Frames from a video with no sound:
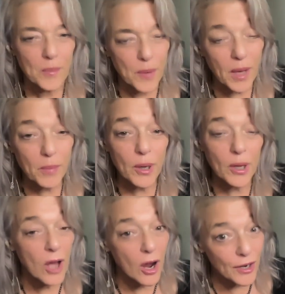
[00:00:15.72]

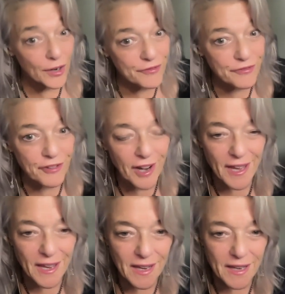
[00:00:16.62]
People are
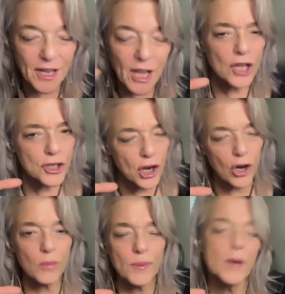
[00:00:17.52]
afraid to
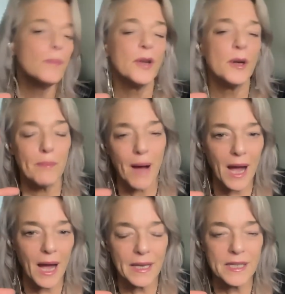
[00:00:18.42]
open up their
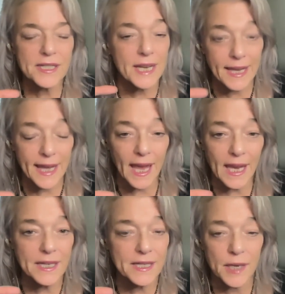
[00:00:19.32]
minds to
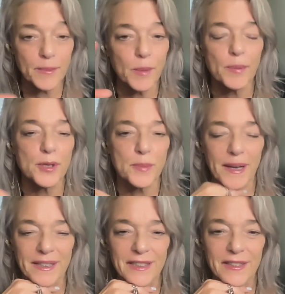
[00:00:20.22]
gain a deeper
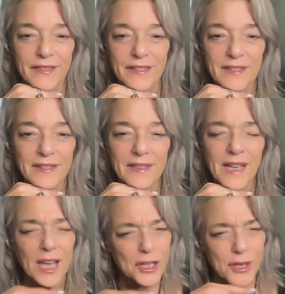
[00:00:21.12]
perspective.
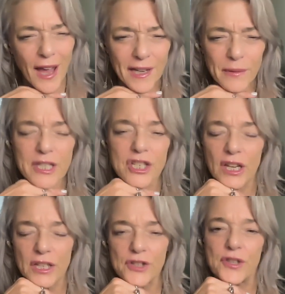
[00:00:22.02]
So how do we
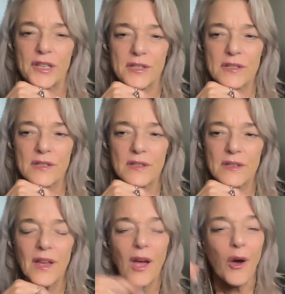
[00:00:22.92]
change this?
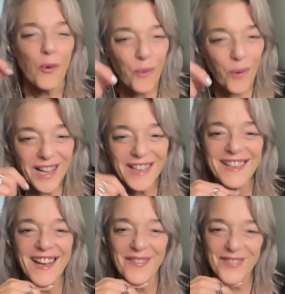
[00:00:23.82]
One
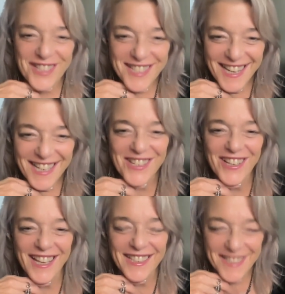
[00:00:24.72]
conversation
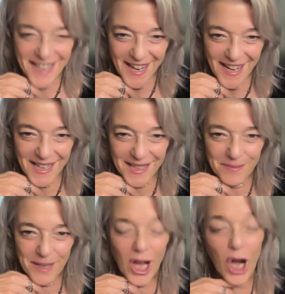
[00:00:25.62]
at a time.
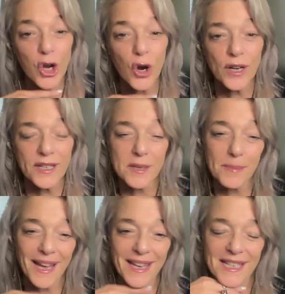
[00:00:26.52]
According to
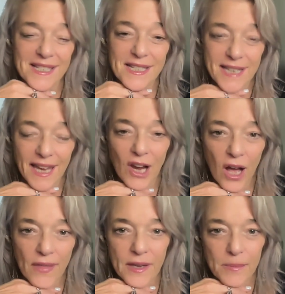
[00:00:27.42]
my guest today
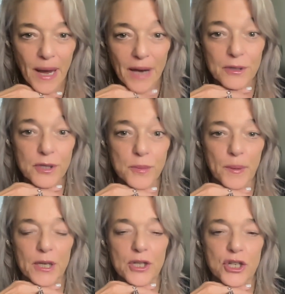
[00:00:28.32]
on the Empowered
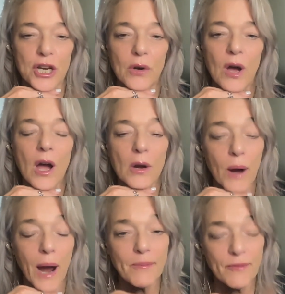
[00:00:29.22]
Spirit Show,
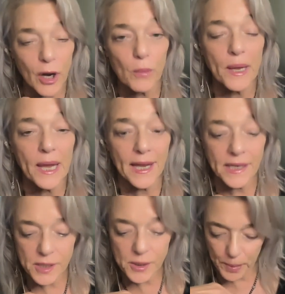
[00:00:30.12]
Rob Volpe and
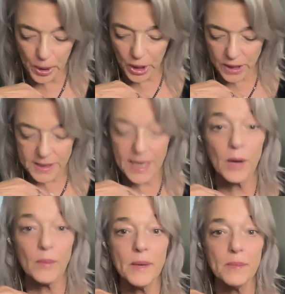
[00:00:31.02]
his book, Tell
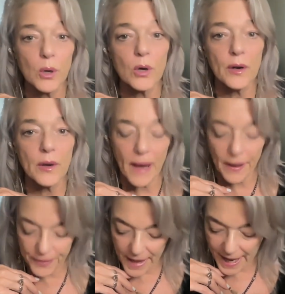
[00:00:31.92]
Me More About
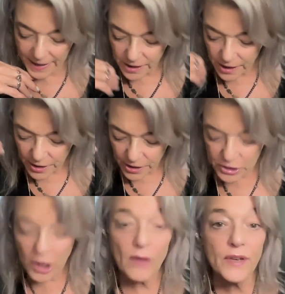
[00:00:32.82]
That,
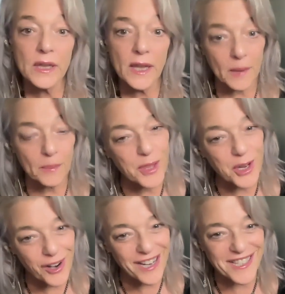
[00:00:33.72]
Solving the Empathy
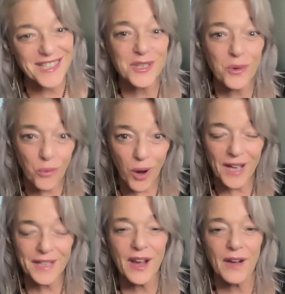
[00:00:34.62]
Crisis,
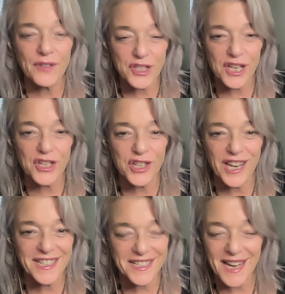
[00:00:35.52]
One Conversation
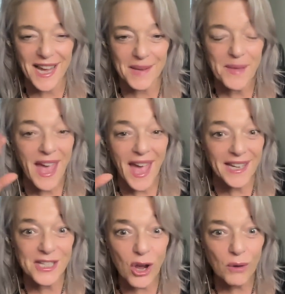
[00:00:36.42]
at a Time. And
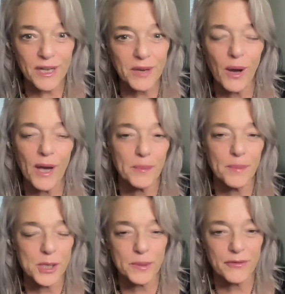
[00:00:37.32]
he's already won a
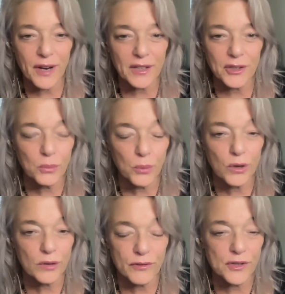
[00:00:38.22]
Benjamin Franklin
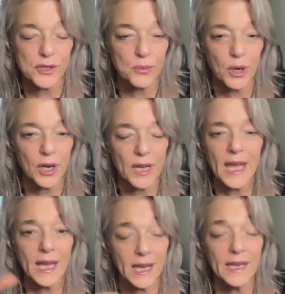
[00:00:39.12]
Award for this work.
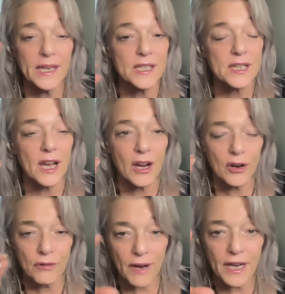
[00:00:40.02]
It is a
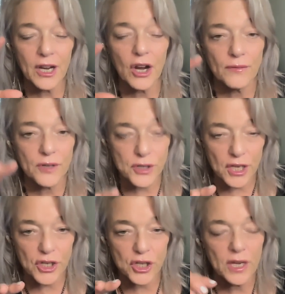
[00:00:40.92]
great
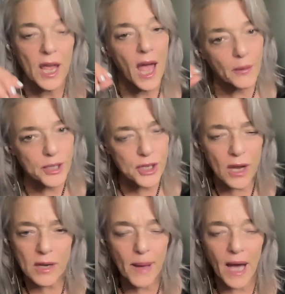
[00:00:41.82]
conversation. And we talk
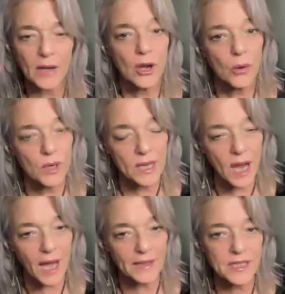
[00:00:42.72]
about what
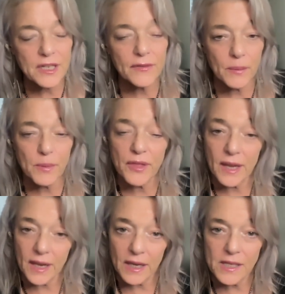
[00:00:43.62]
cognitive
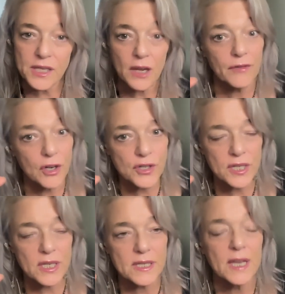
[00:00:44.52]
empathy is
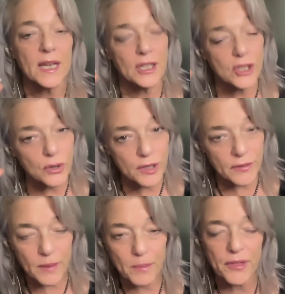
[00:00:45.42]
versus intuitive
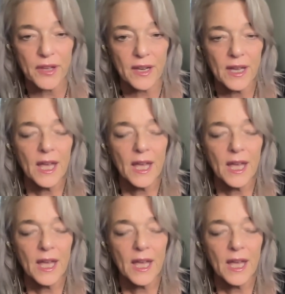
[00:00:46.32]
empathy.